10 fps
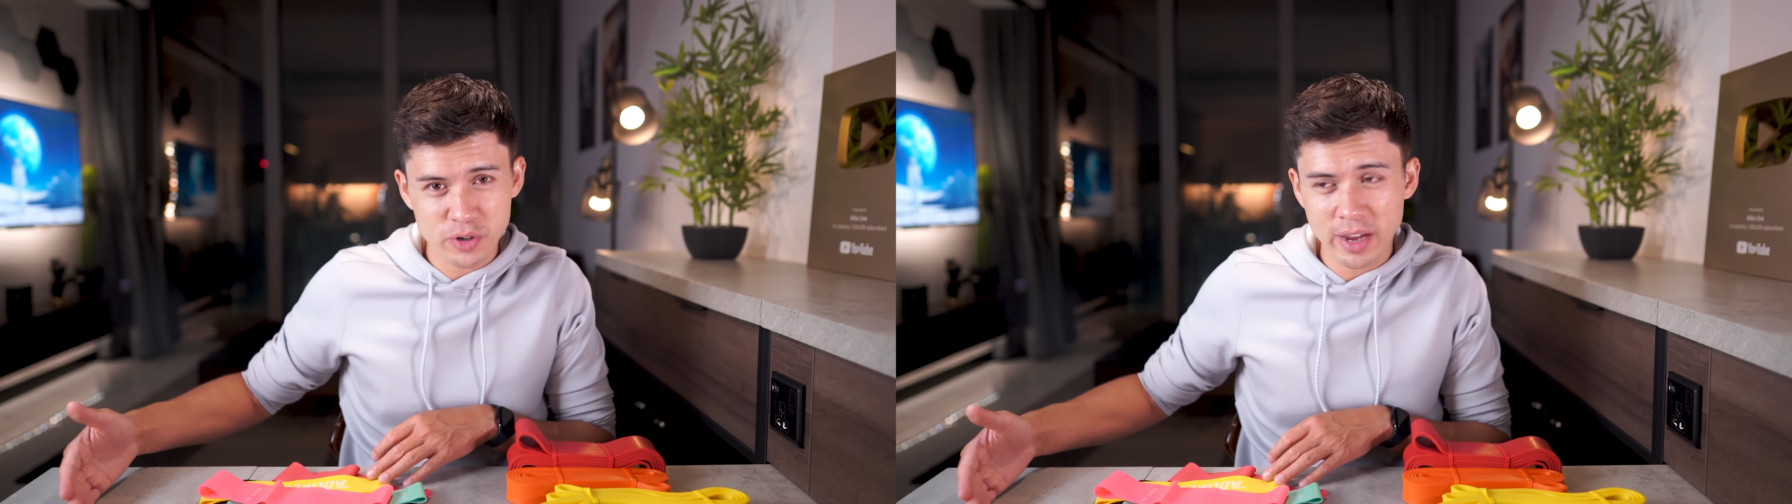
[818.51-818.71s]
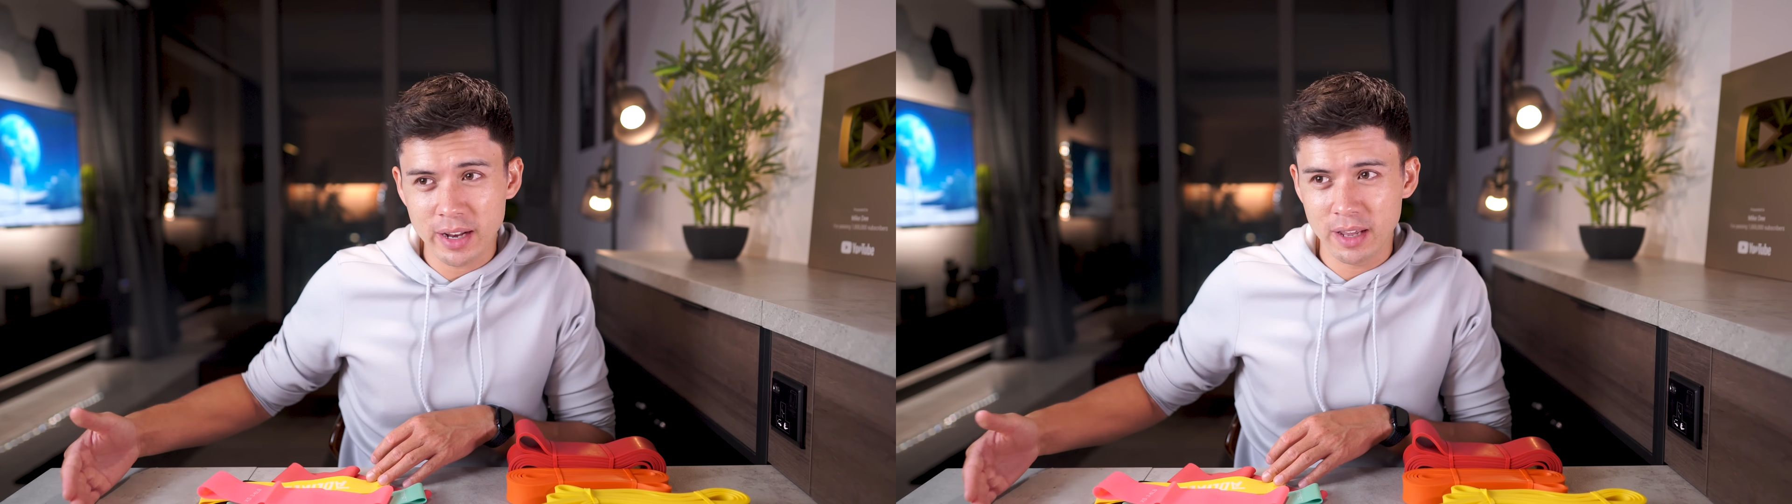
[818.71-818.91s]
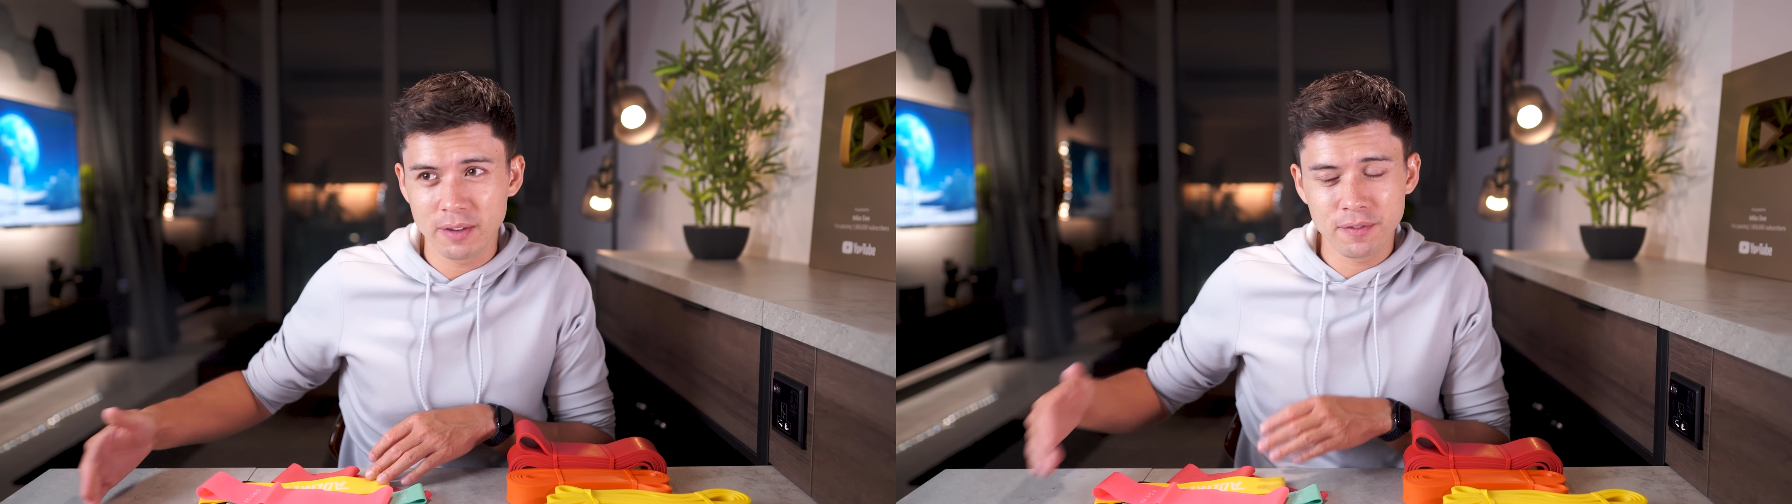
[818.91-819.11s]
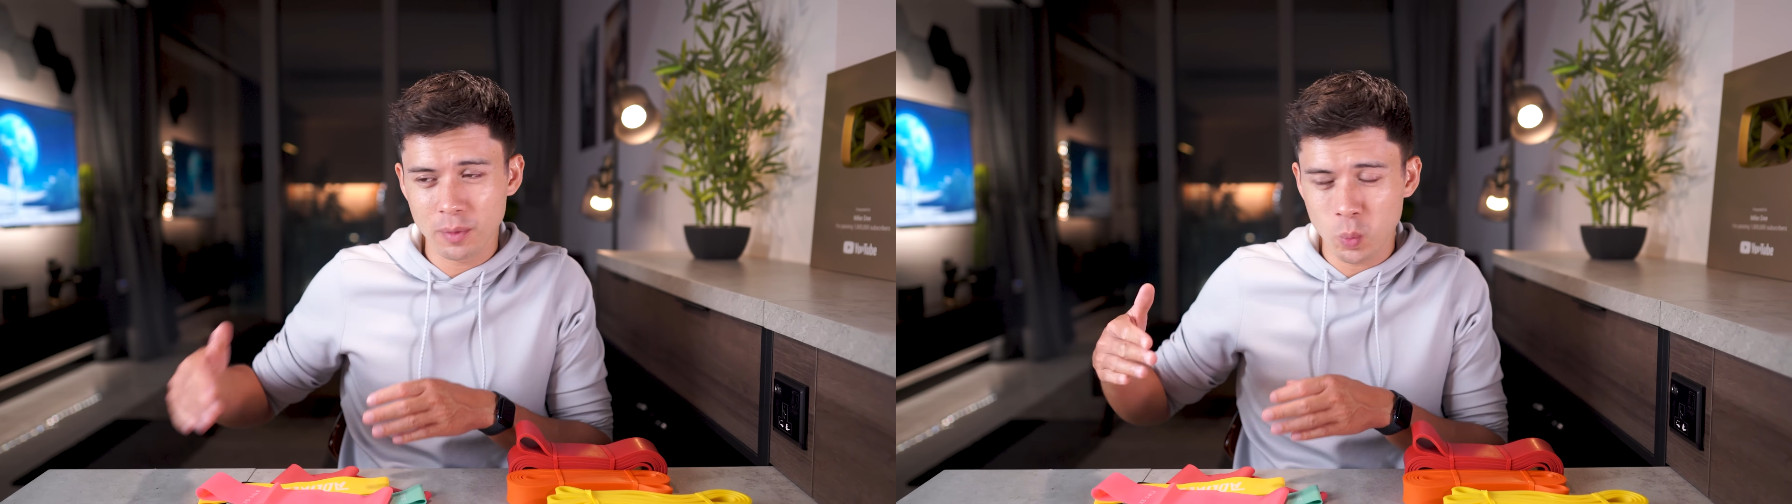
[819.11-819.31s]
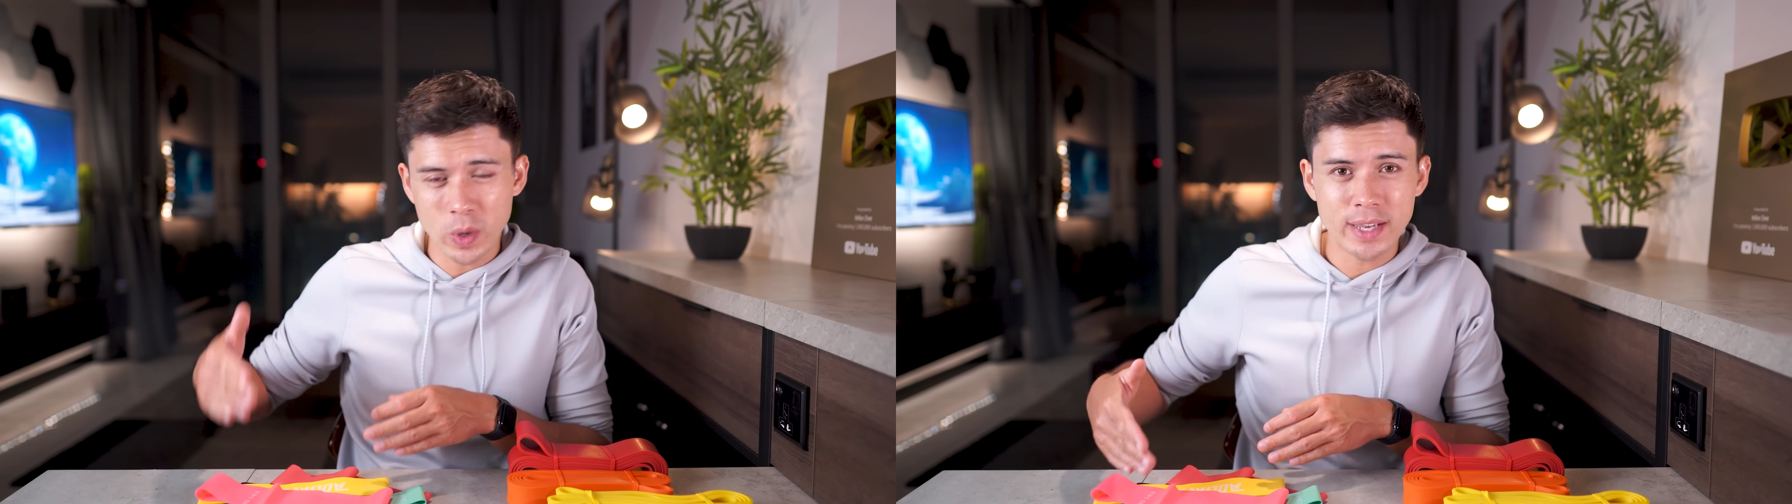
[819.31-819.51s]
training
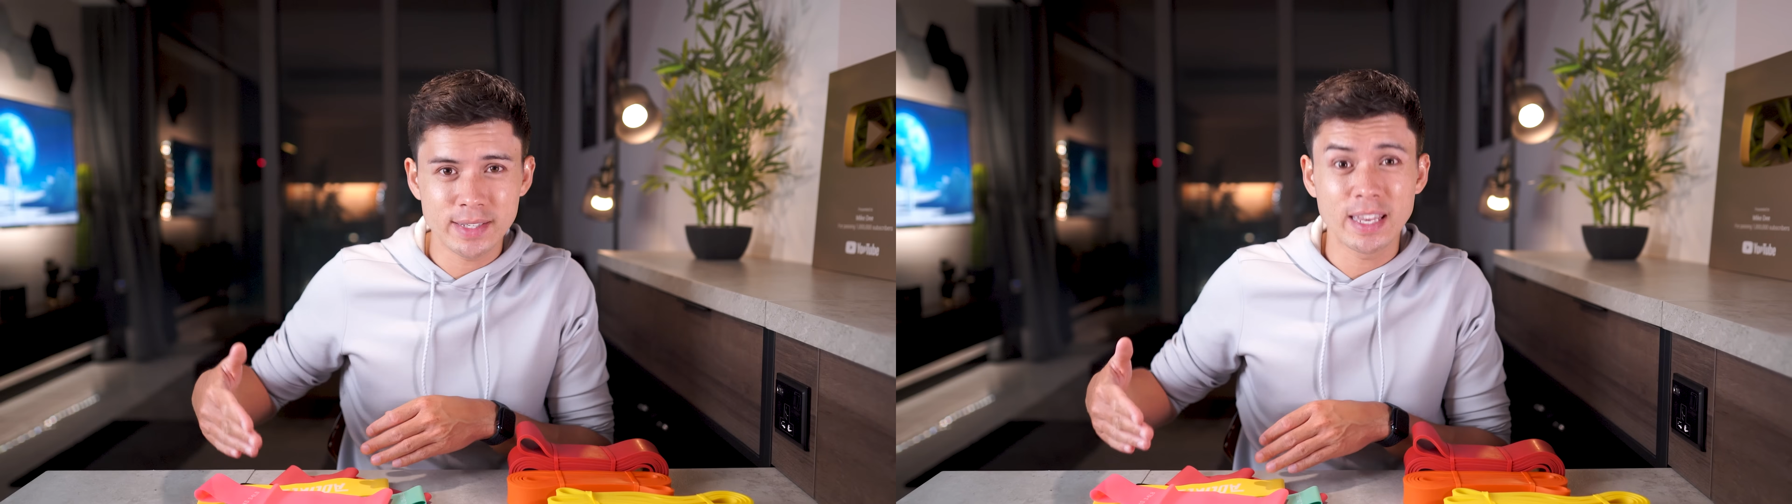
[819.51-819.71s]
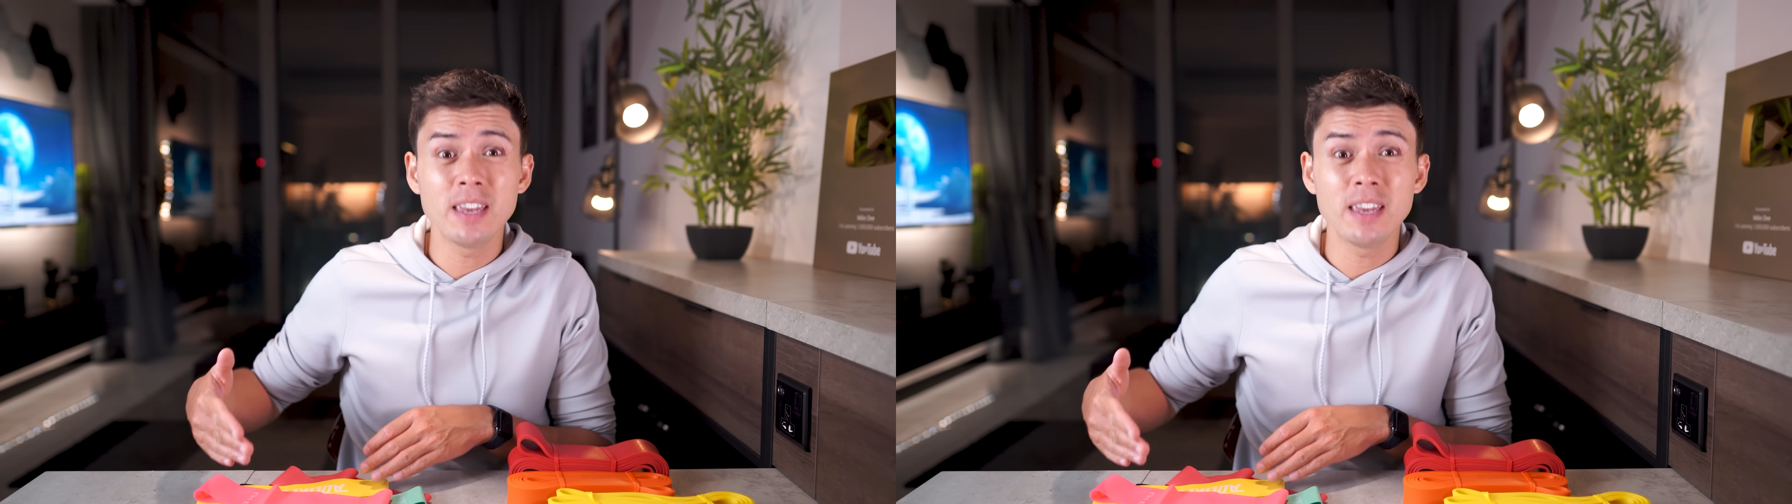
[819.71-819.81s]
for weeks,